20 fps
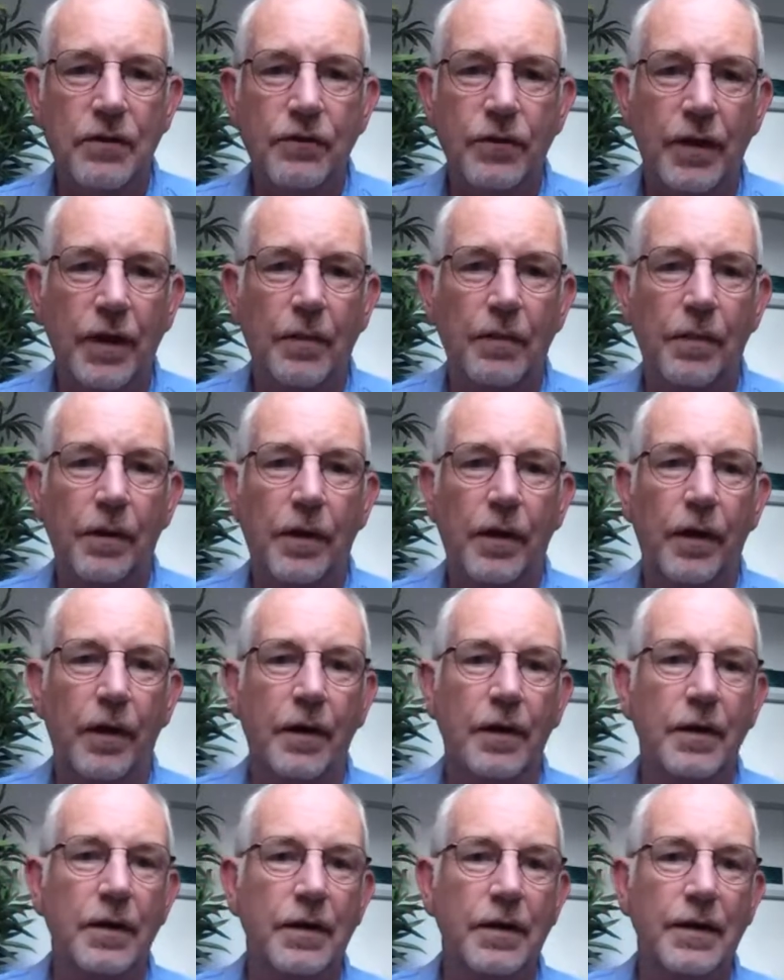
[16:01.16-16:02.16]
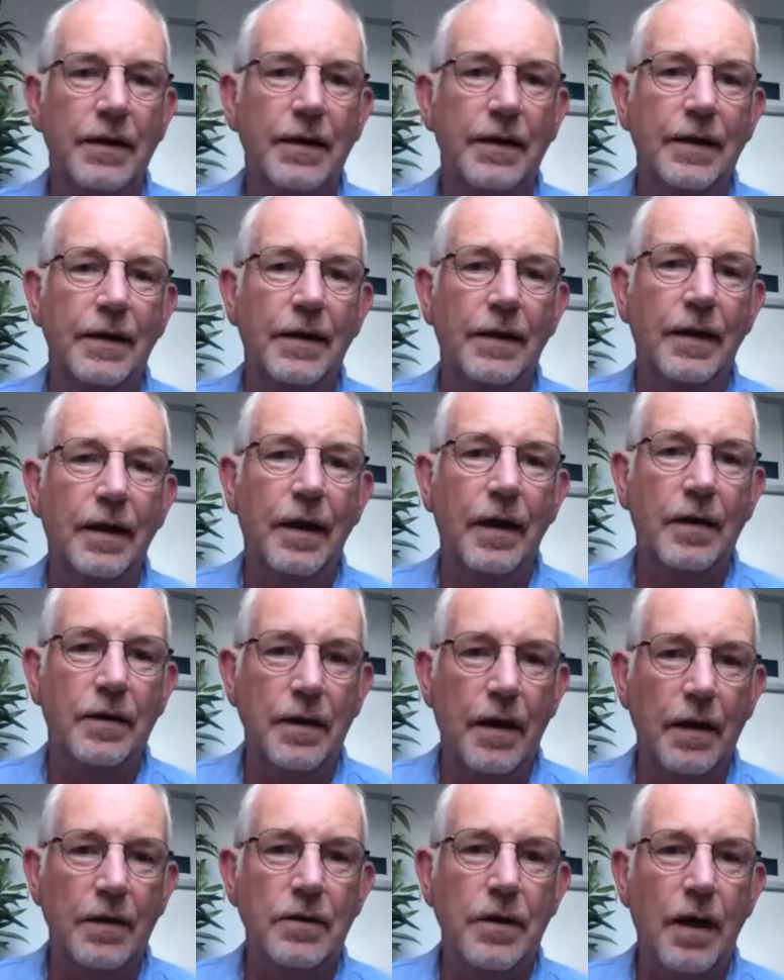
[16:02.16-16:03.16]
for an employer.
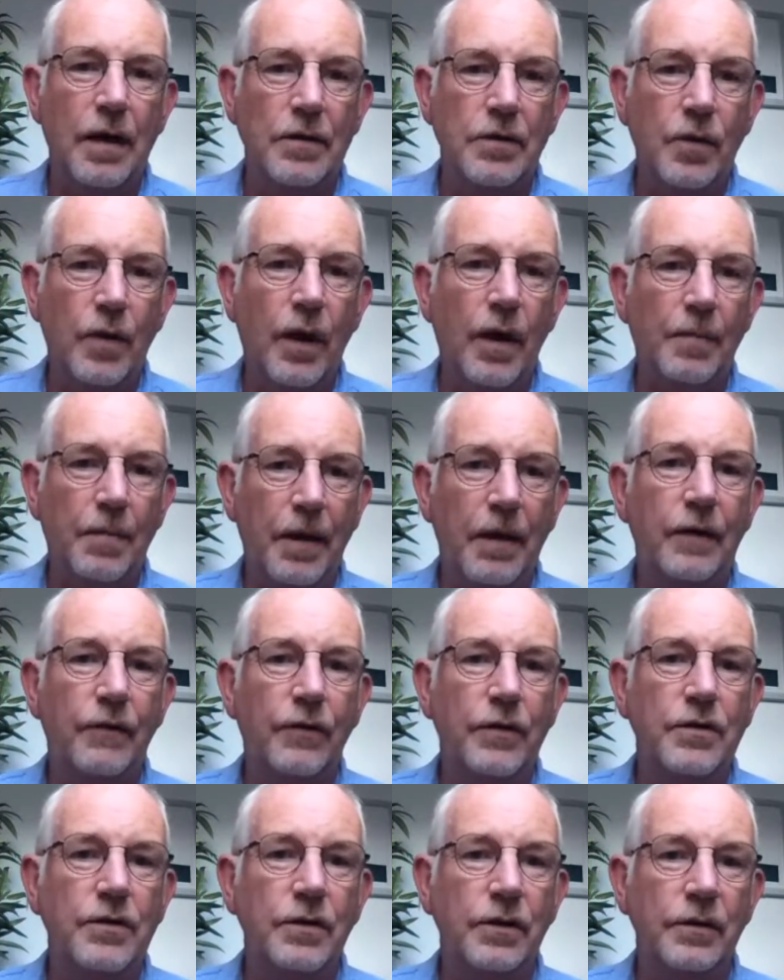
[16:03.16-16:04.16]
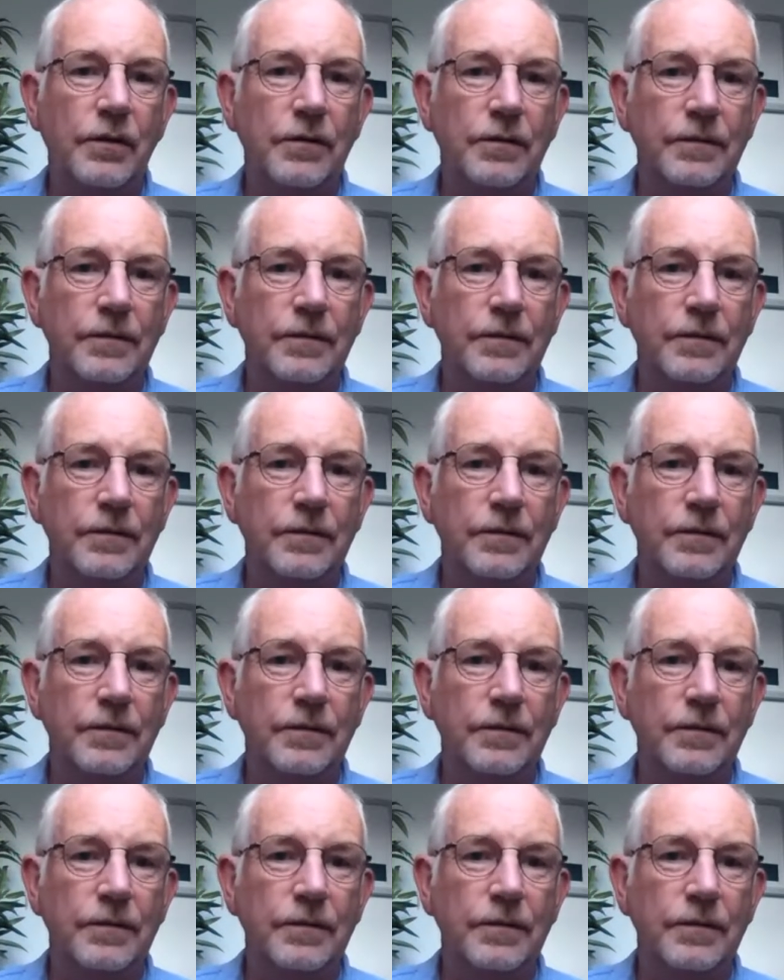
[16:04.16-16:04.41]
It's quite beneficial.